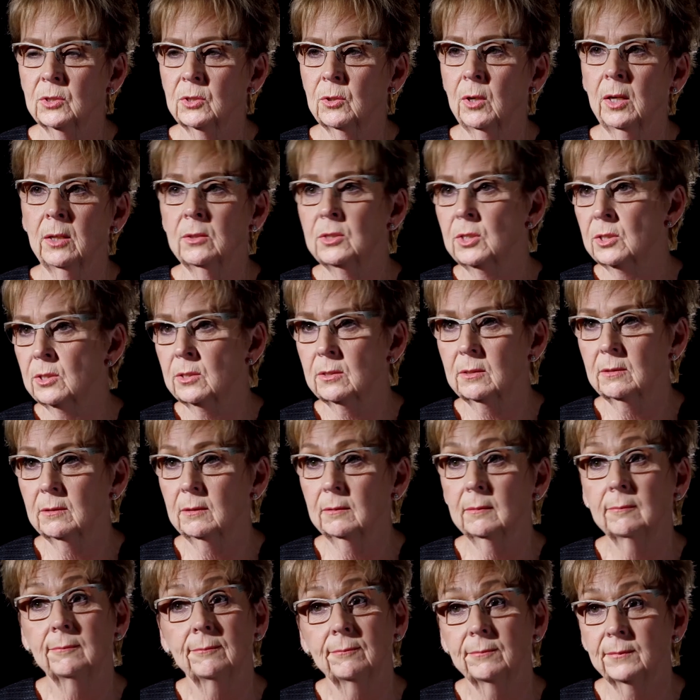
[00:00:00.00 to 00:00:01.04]
So
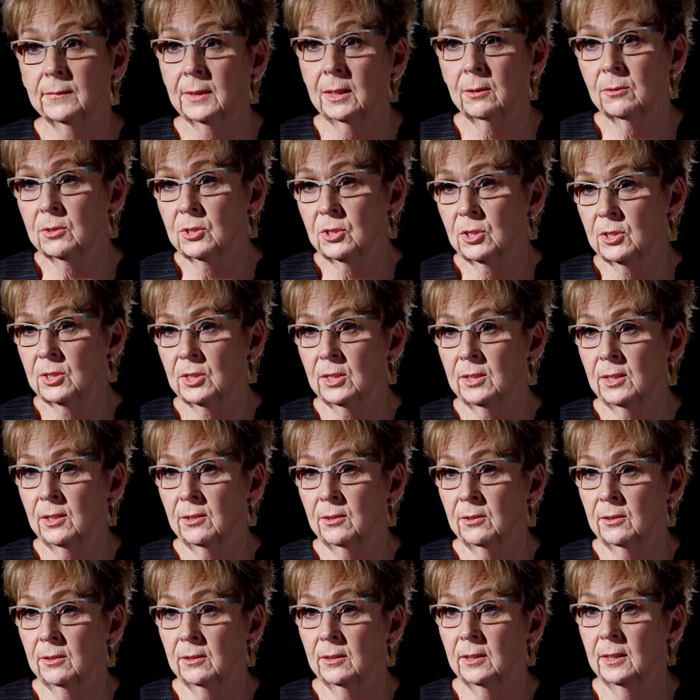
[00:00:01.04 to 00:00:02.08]
that was just
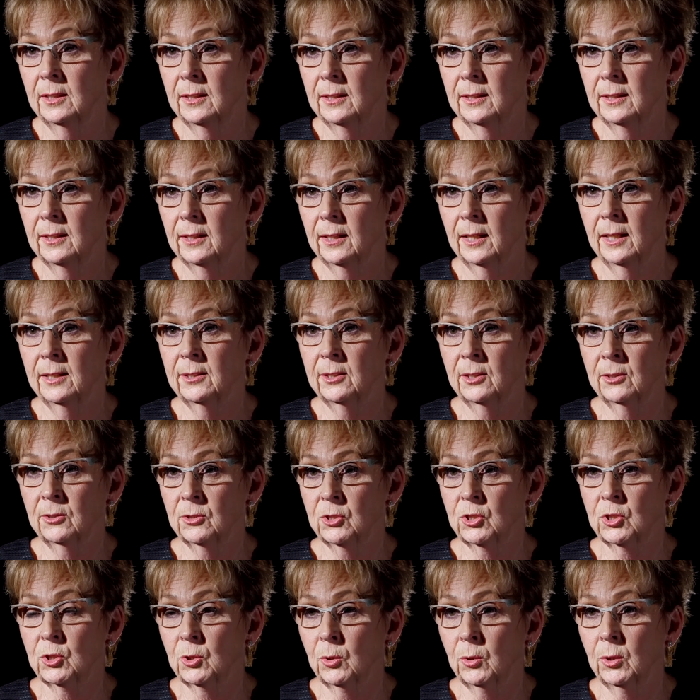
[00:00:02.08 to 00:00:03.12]
another
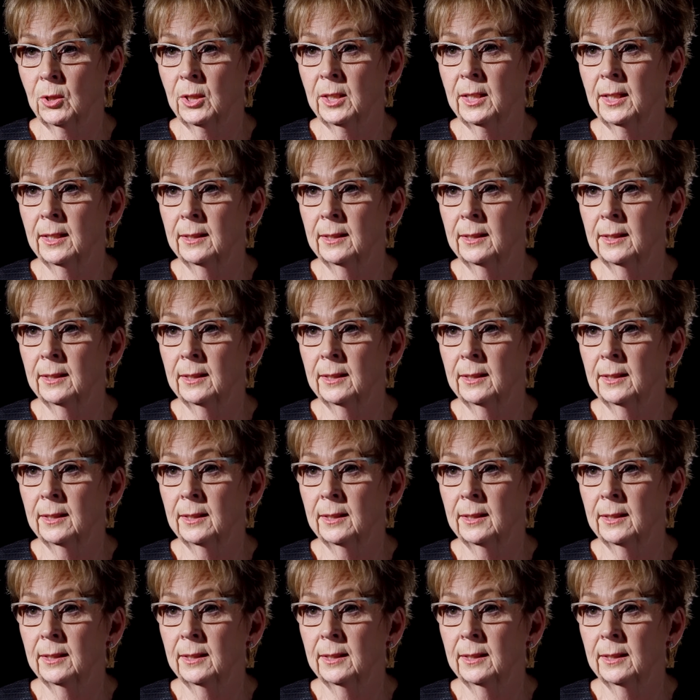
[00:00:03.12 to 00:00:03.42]
story.